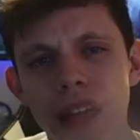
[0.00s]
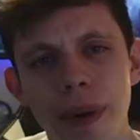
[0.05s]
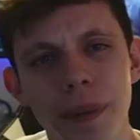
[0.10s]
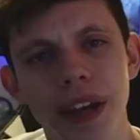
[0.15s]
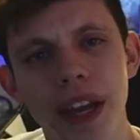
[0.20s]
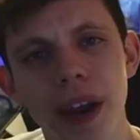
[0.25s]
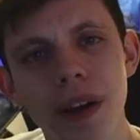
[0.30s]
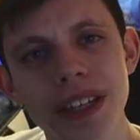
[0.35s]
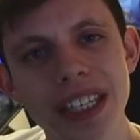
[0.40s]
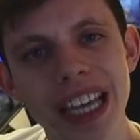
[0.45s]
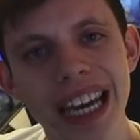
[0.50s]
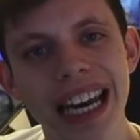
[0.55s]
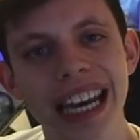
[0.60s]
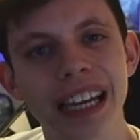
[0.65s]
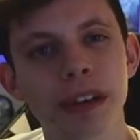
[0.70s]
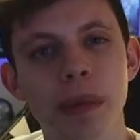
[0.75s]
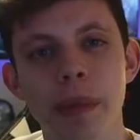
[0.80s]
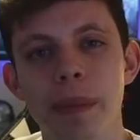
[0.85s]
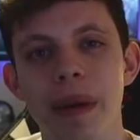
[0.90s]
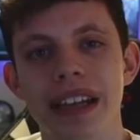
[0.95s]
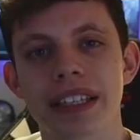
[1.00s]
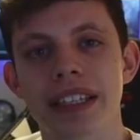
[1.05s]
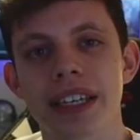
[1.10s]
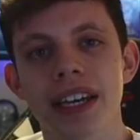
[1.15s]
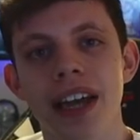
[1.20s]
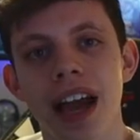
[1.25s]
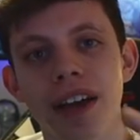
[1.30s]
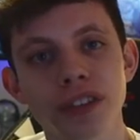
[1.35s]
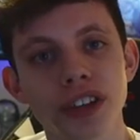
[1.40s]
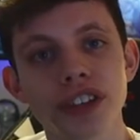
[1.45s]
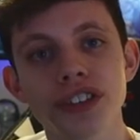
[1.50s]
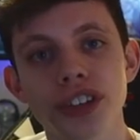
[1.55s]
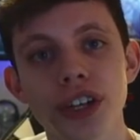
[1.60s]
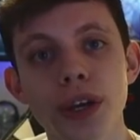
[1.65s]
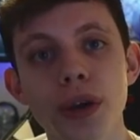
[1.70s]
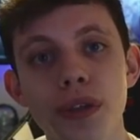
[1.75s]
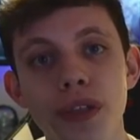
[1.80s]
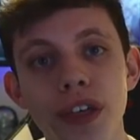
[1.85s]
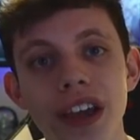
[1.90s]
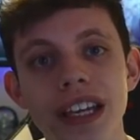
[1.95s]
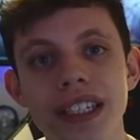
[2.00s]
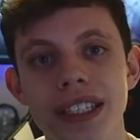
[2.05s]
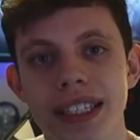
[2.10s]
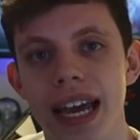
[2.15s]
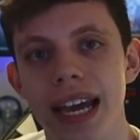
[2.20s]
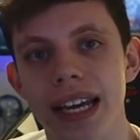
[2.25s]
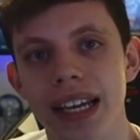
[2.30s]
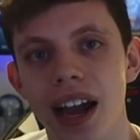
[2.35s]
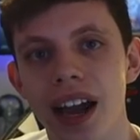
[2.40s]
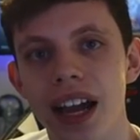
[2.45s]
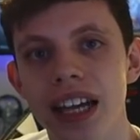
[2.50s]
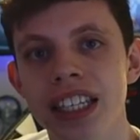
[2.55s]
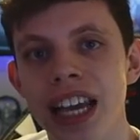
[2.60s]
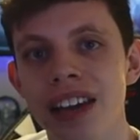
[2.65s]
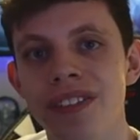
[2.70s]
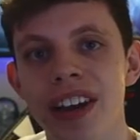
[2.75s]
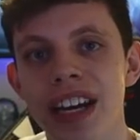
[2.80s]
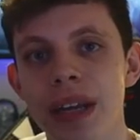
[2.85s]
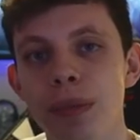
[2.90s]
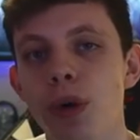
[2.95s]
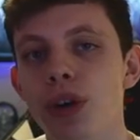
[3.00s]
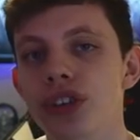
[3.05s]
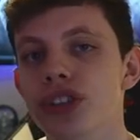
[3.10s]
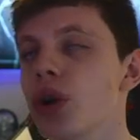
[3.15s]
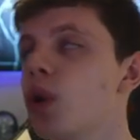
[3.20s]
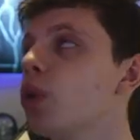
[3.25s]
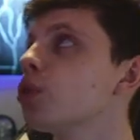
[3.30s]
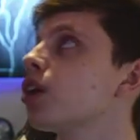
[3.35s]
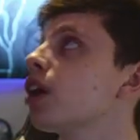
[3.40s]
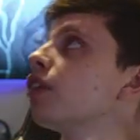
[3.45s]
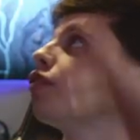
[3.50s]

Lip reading: There we go, it's getting a little bit better. I've done two things there, guys. I've added what's called